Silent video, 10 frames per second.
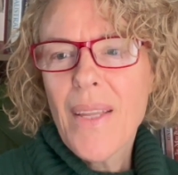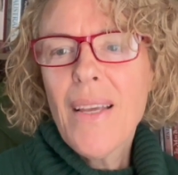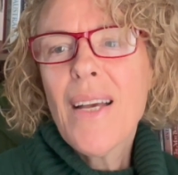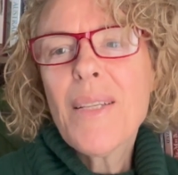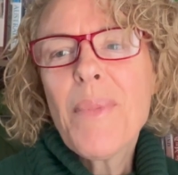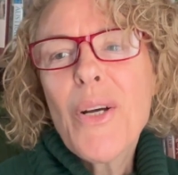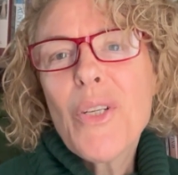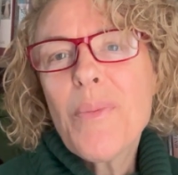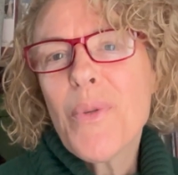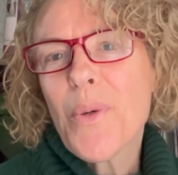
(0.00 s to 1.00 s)
As my
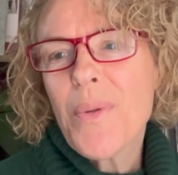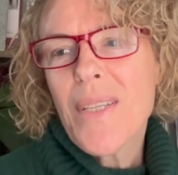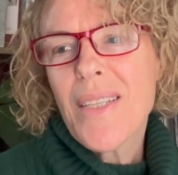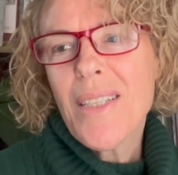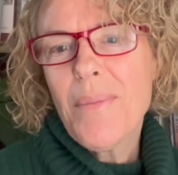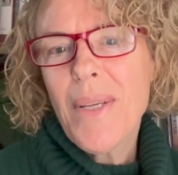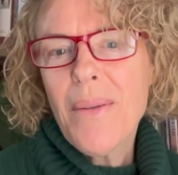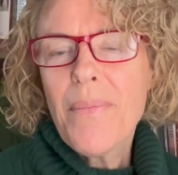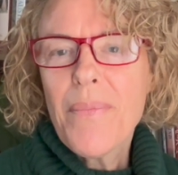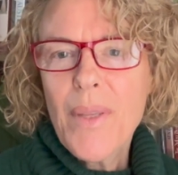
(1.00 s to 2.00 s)
husband always says to me,
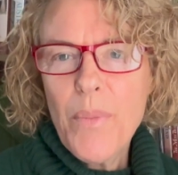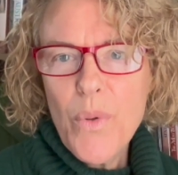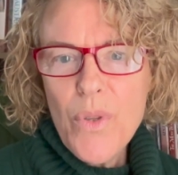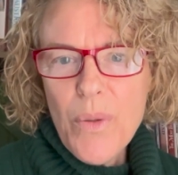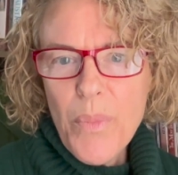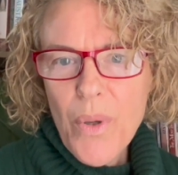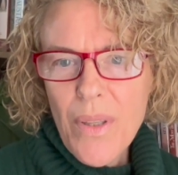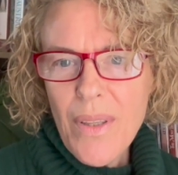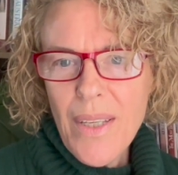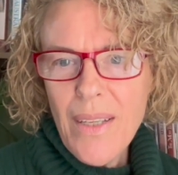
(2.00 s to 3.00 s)
the most
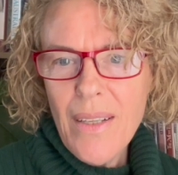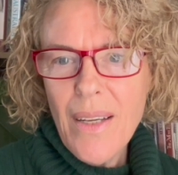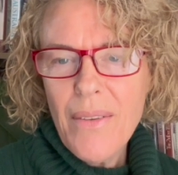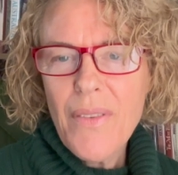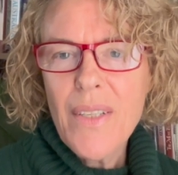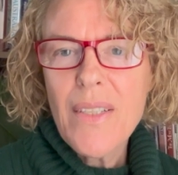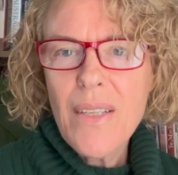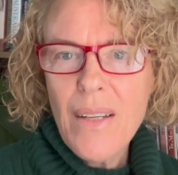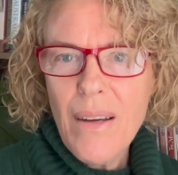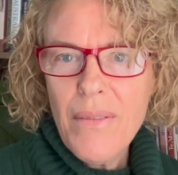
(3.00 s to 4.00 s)
important thing in life is to
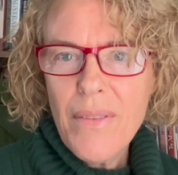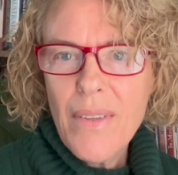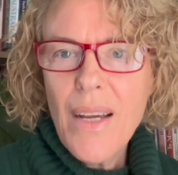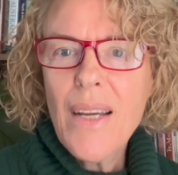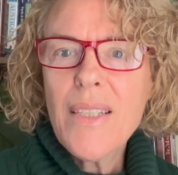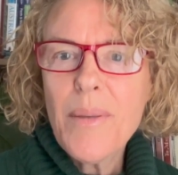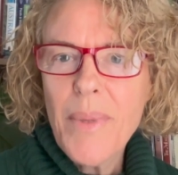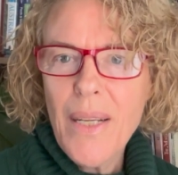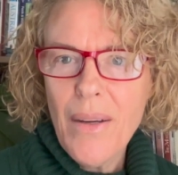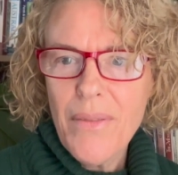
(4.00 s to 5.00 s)
love and to
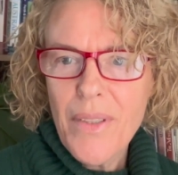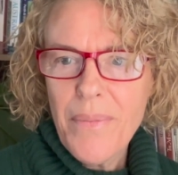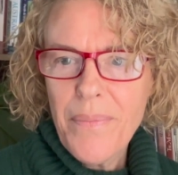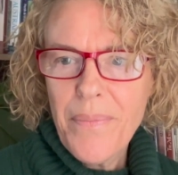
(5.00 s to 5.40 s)
be loved.